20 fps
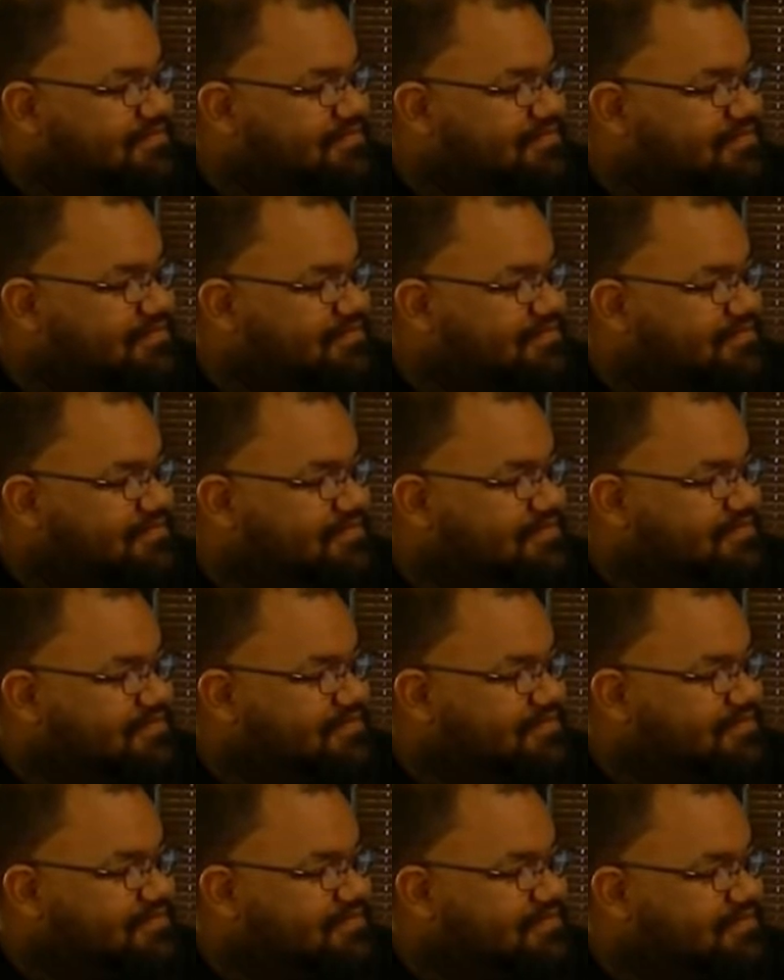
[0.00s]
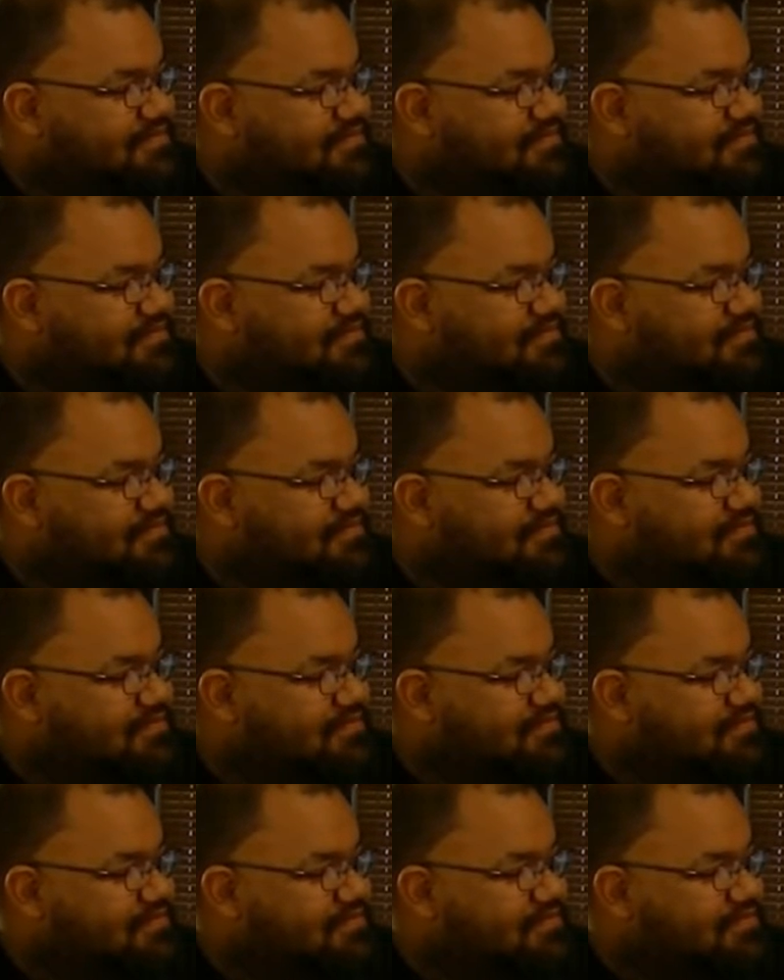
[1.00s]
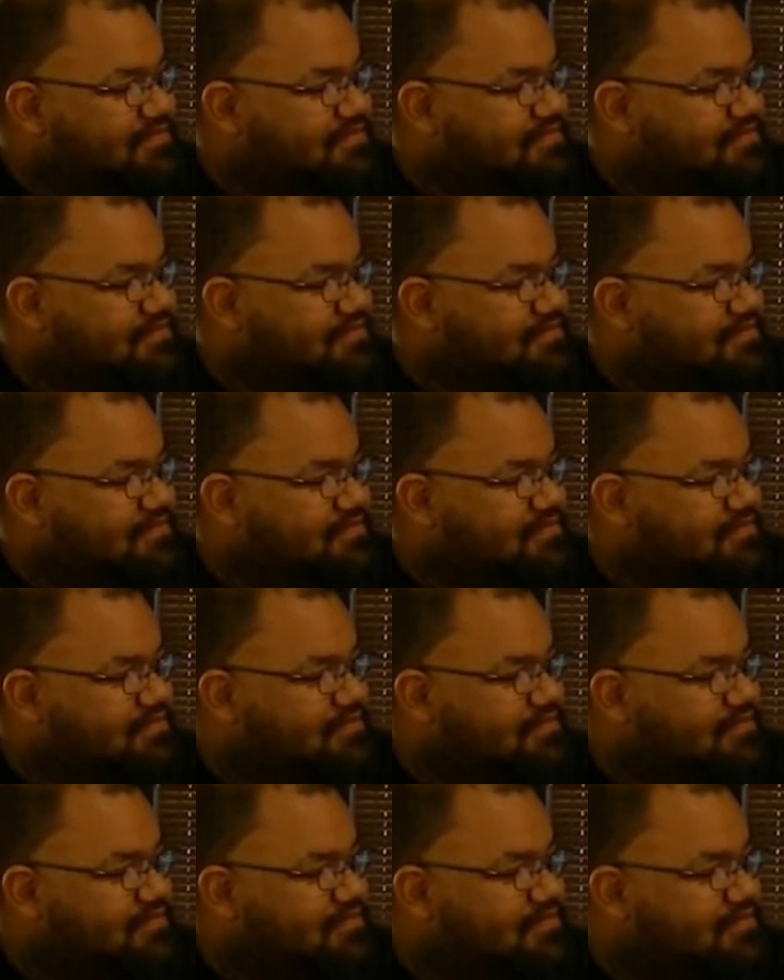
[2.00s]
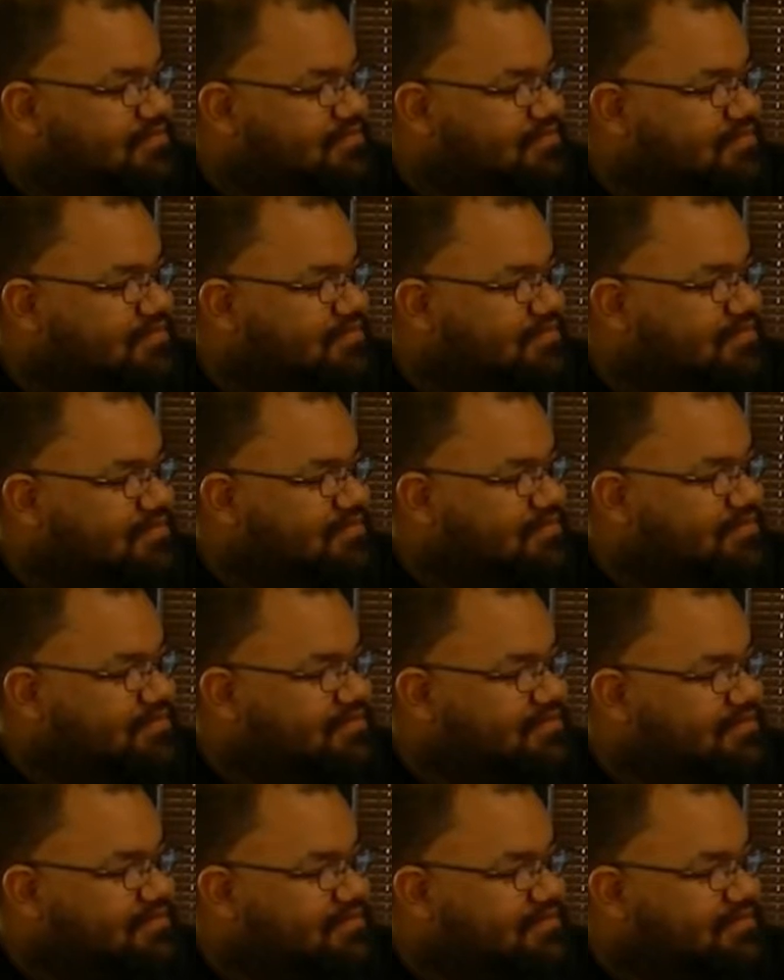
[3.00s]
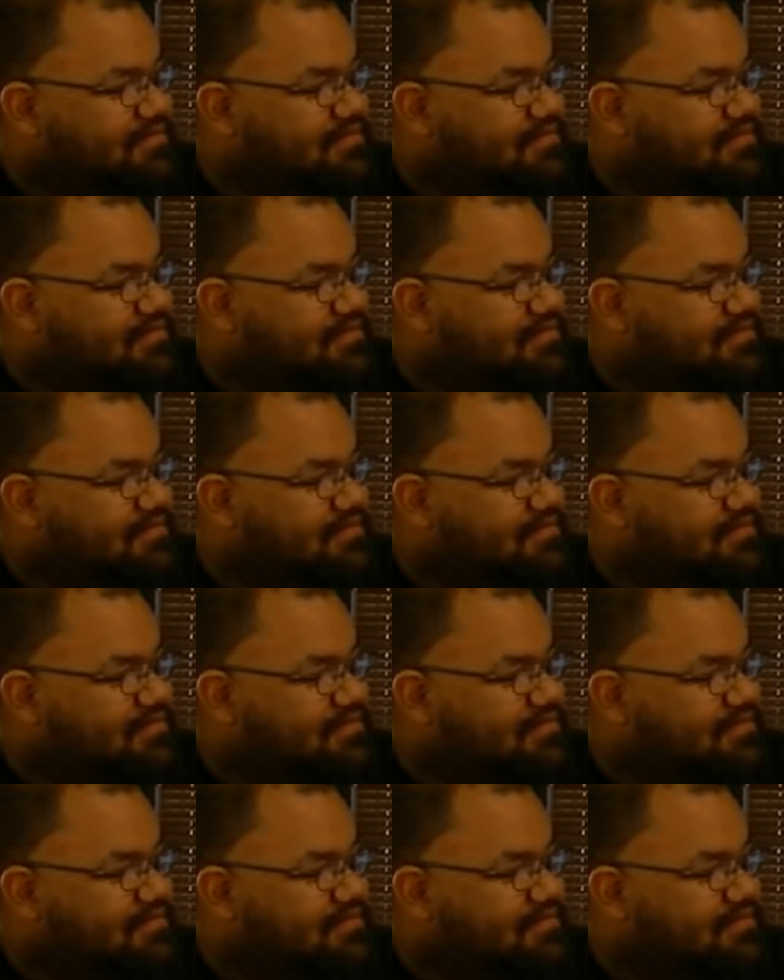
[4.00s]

This person isn't speaking.